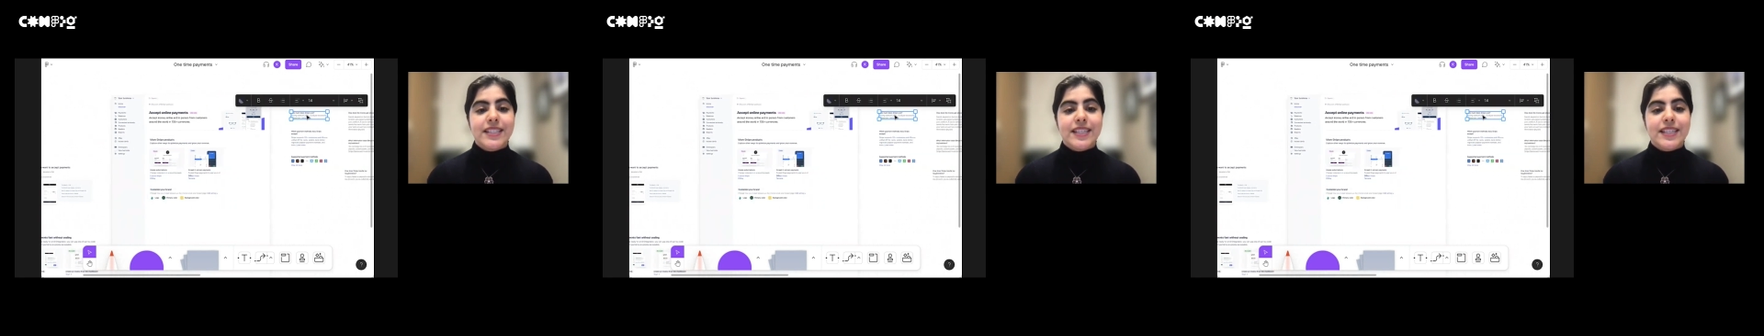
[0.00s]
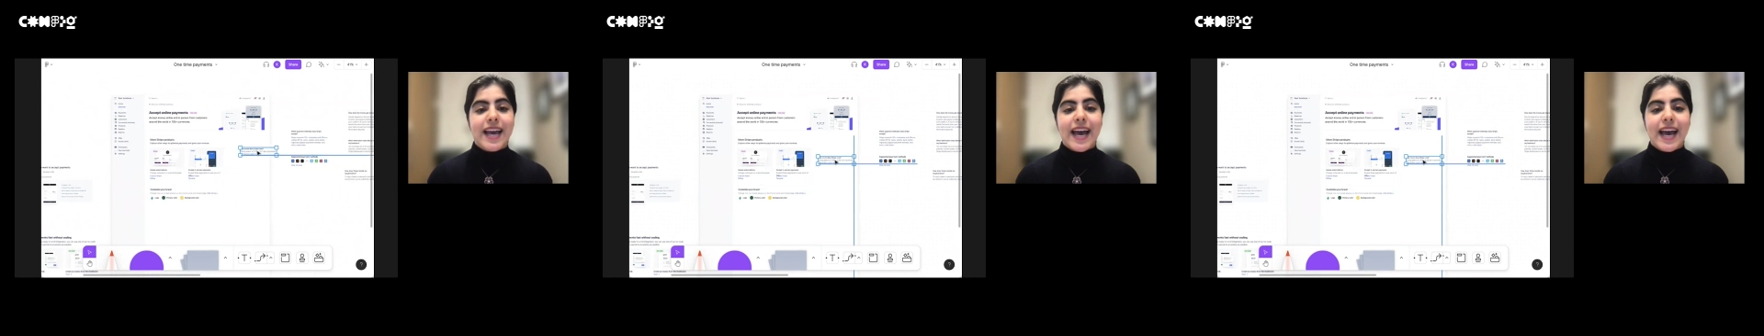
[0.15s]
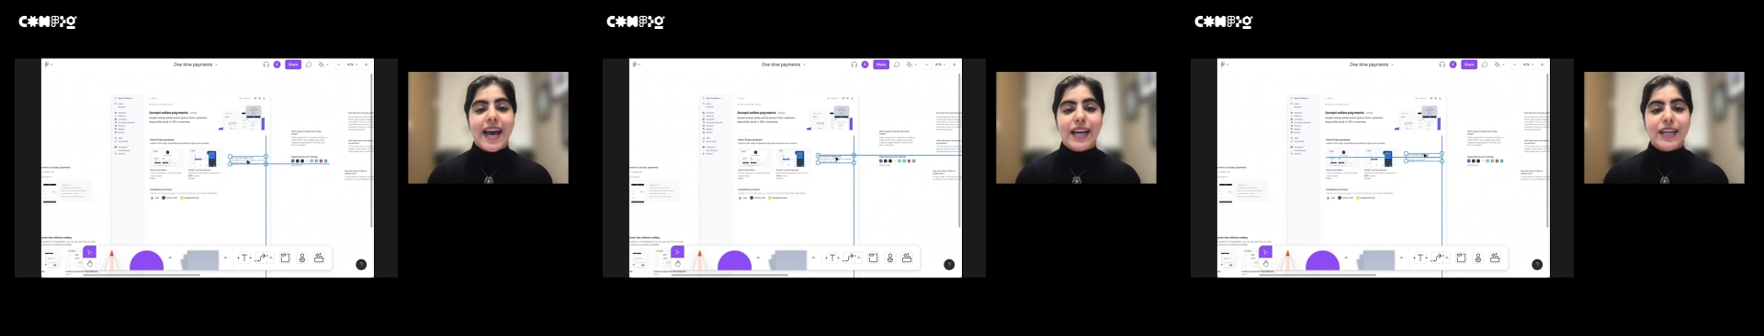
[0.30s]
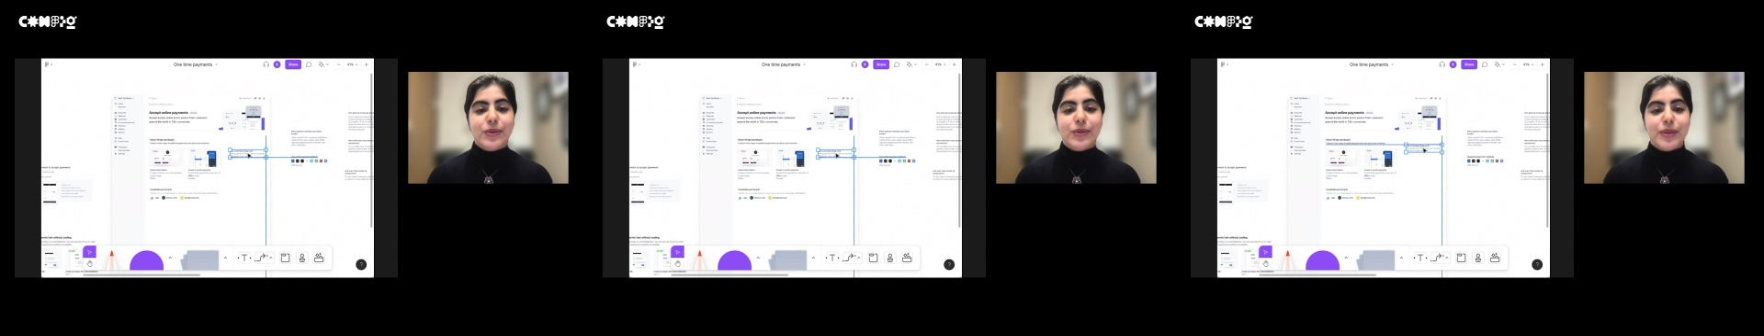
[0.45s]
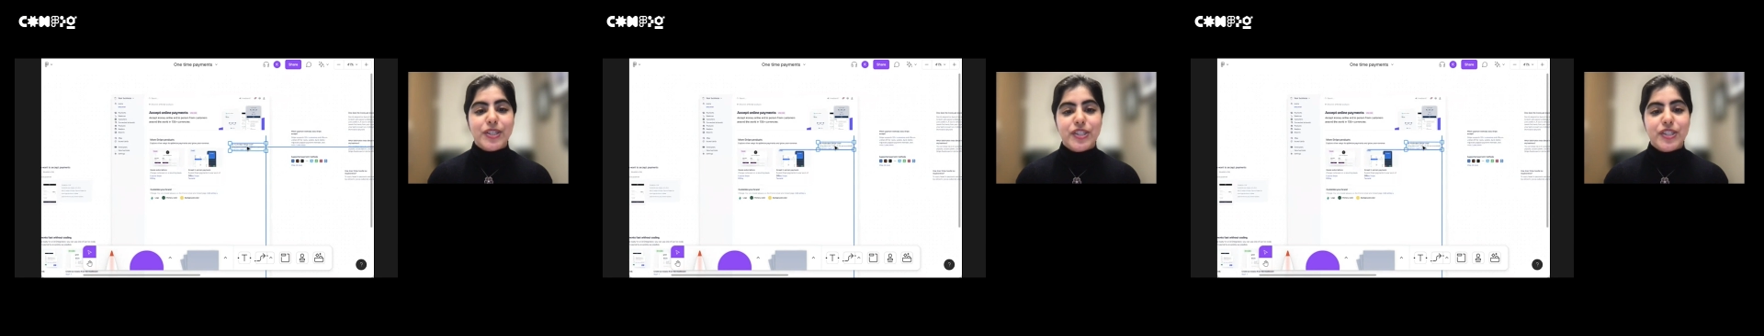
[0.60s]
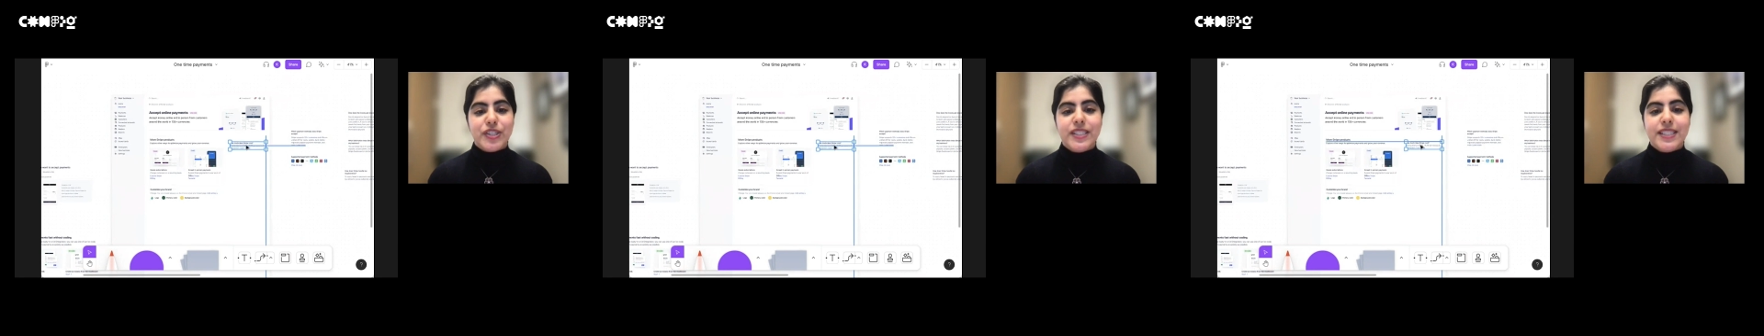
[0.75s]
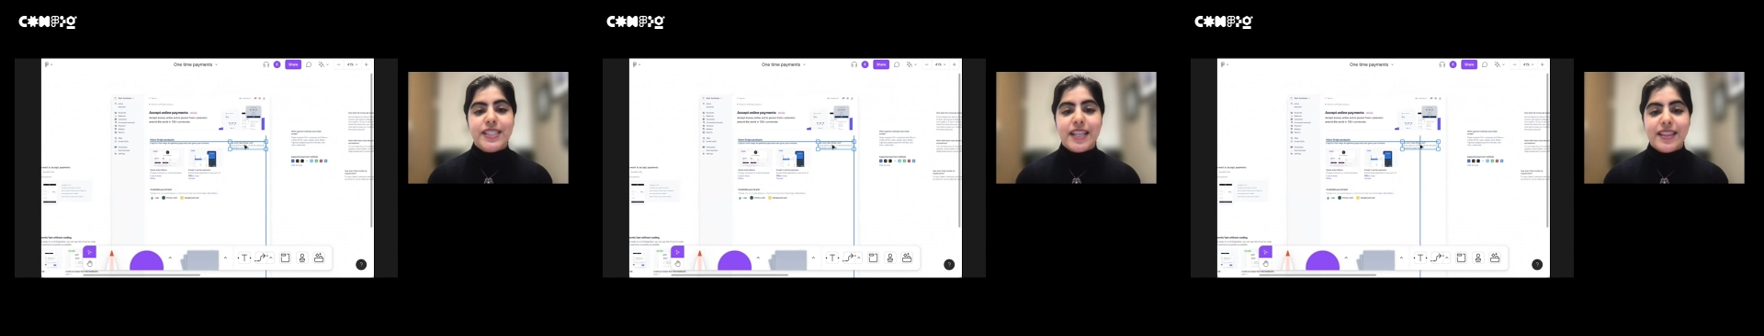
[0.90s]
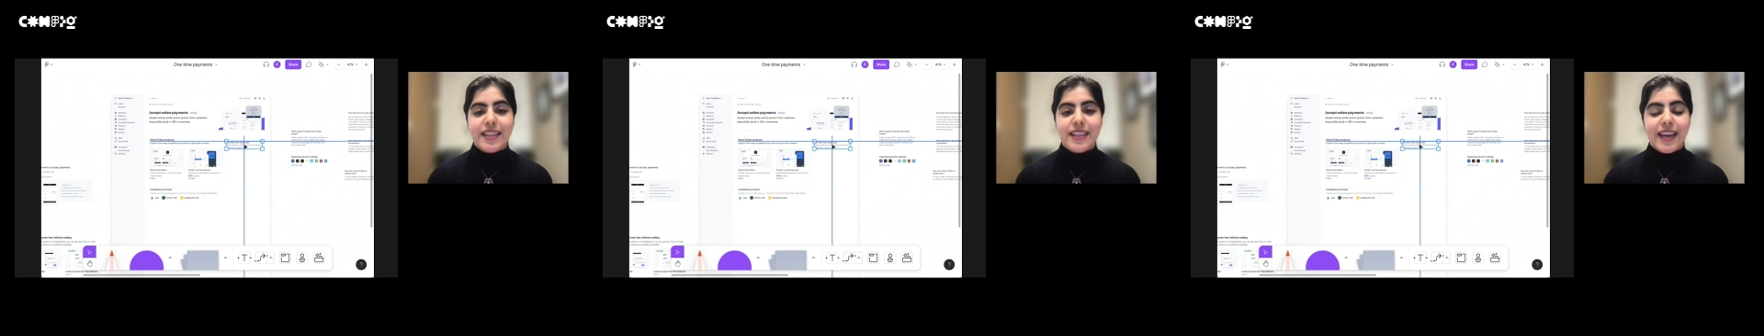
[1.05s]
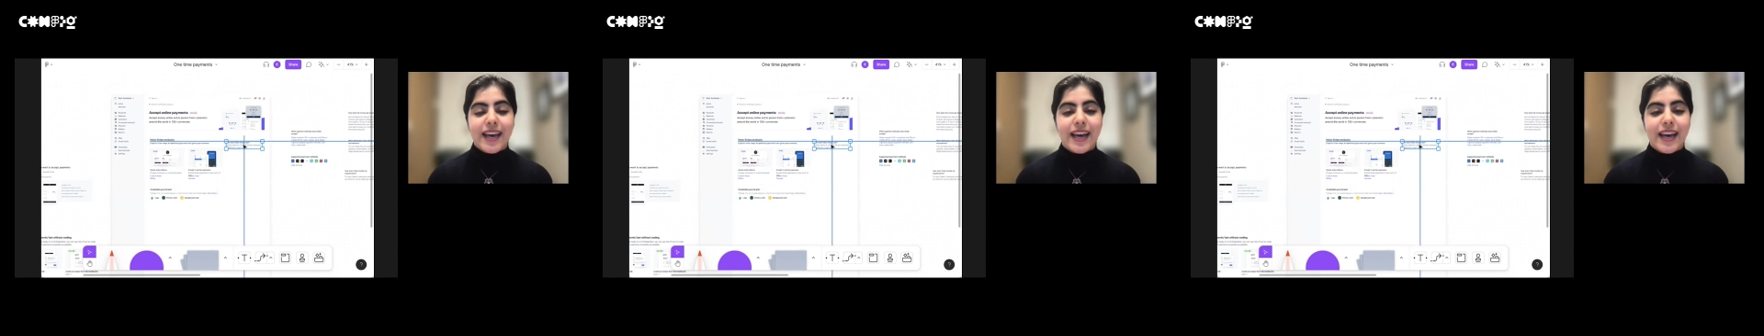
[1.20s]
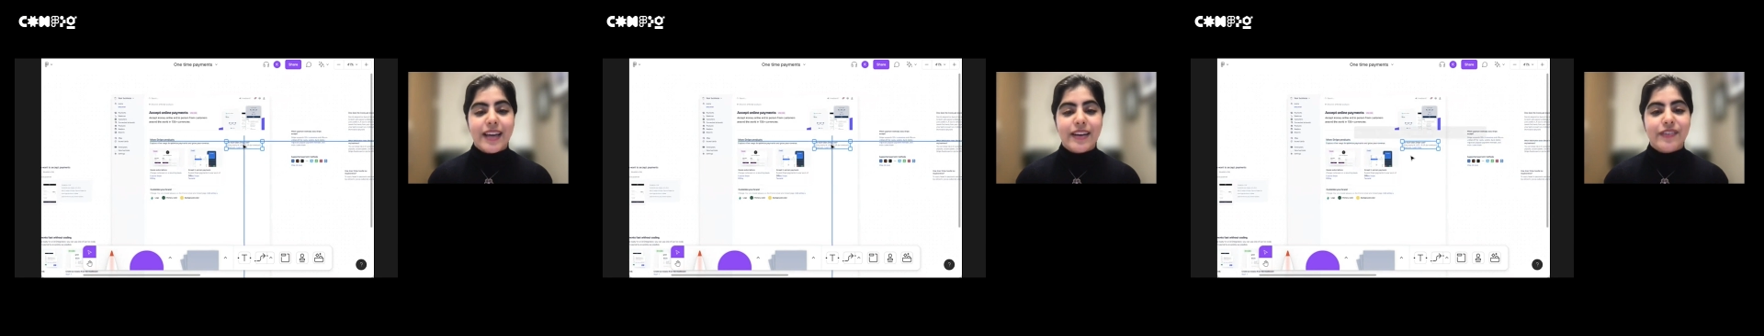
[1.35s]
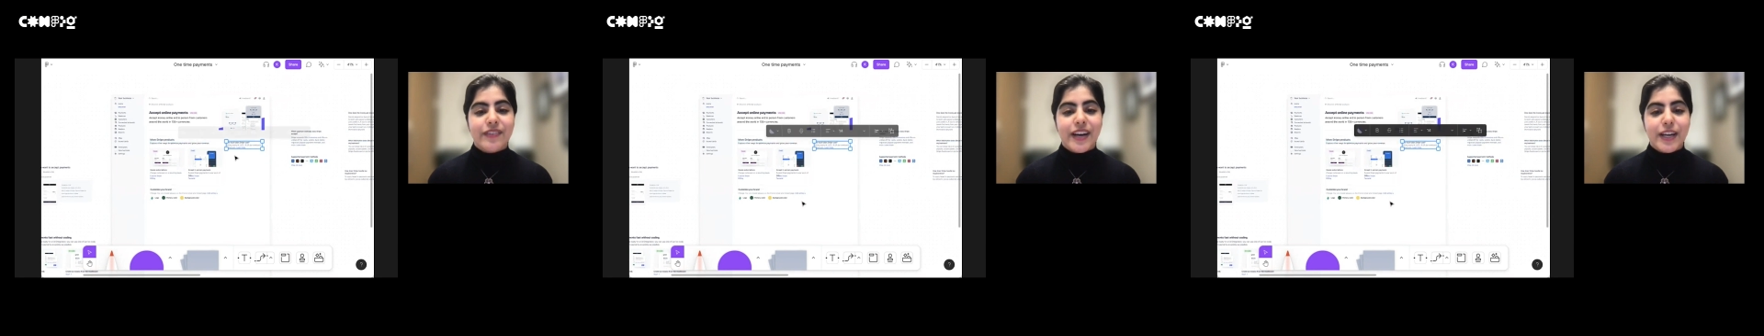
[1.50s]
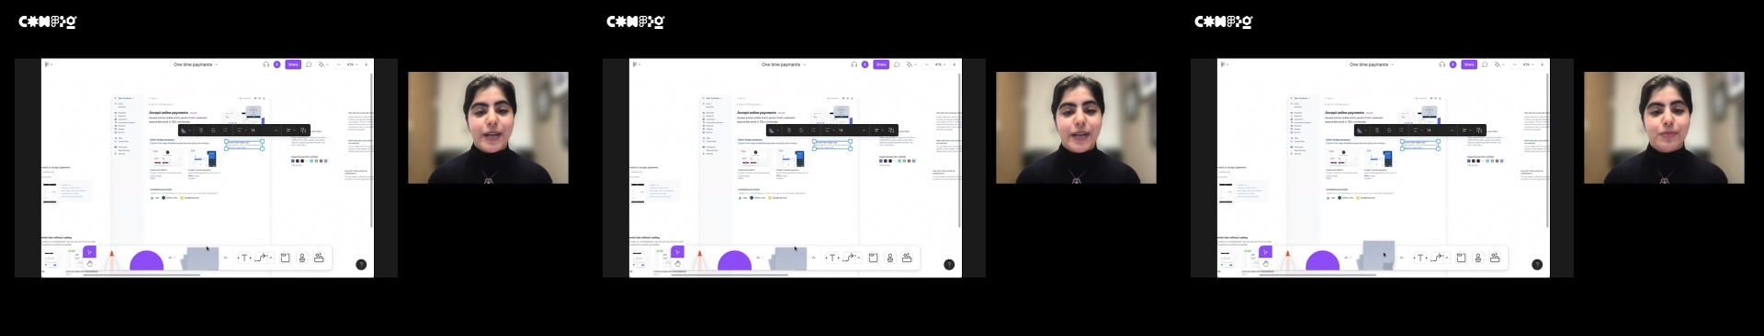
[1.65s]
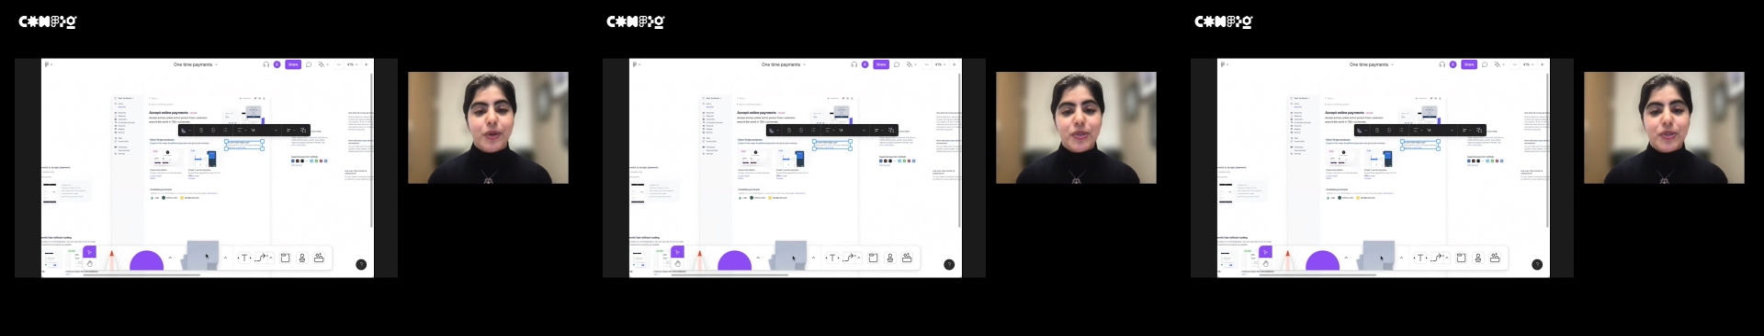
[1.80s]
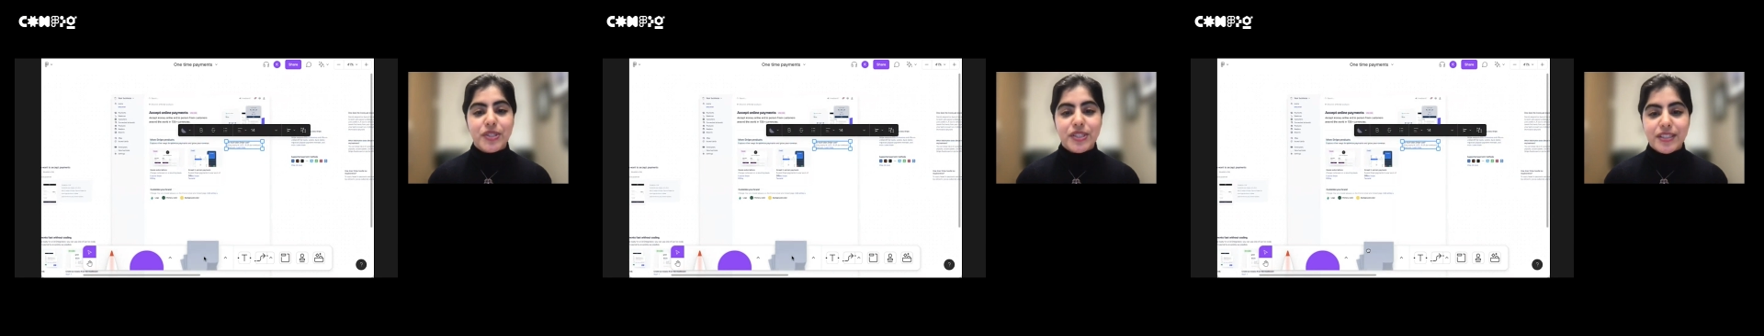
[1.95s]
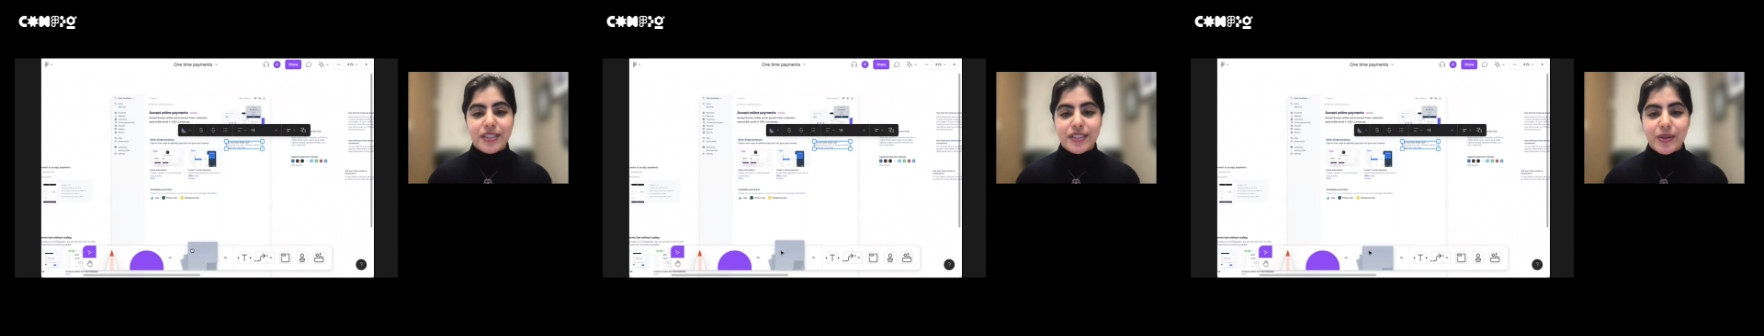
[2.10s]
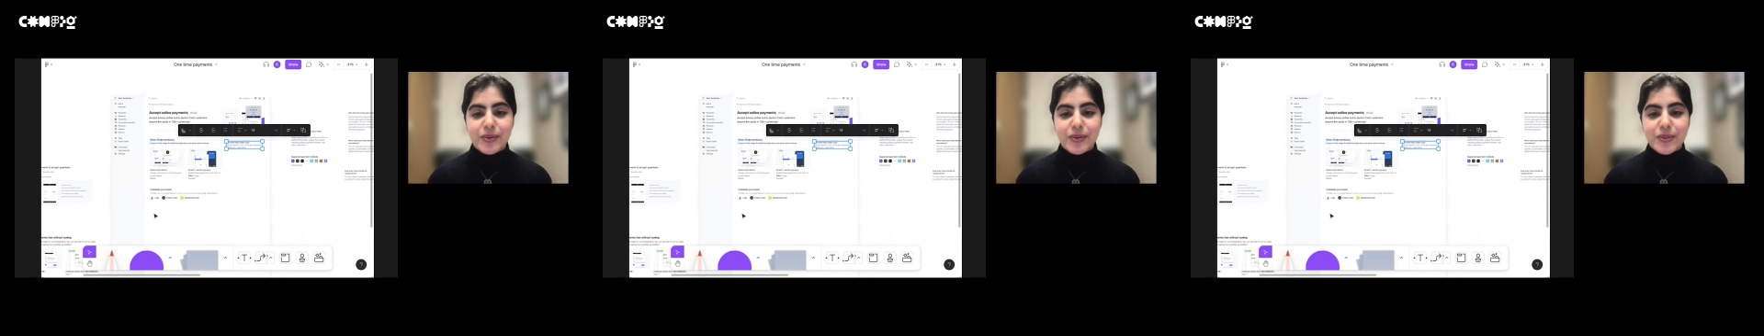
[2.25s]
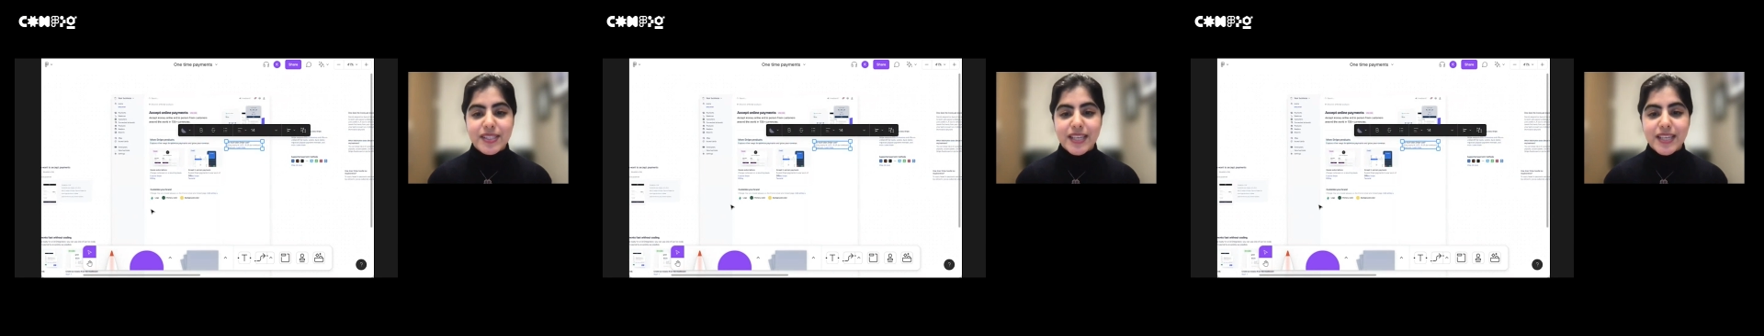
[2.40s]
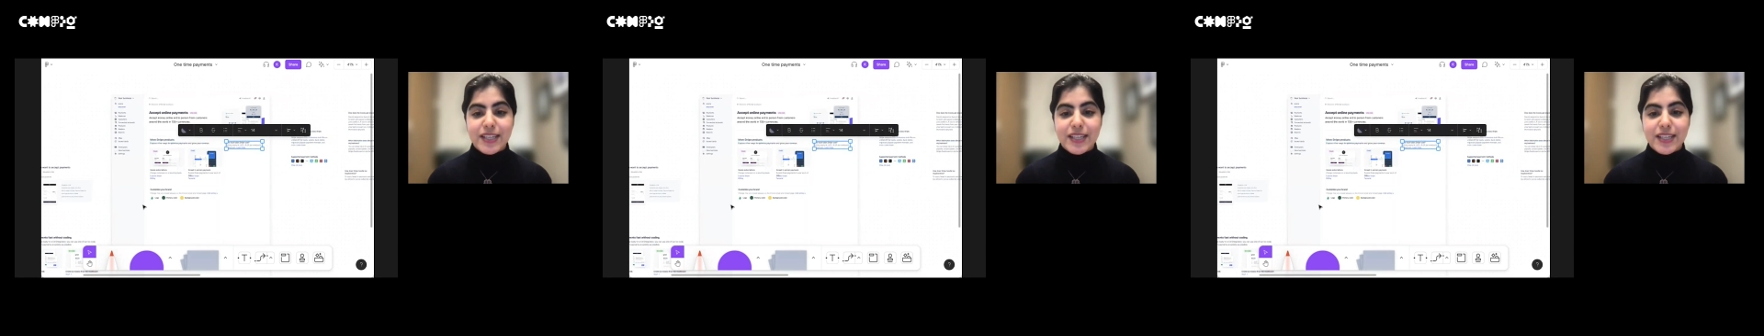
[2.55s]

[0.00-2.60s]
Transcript: to add questions that they had via post-it notes.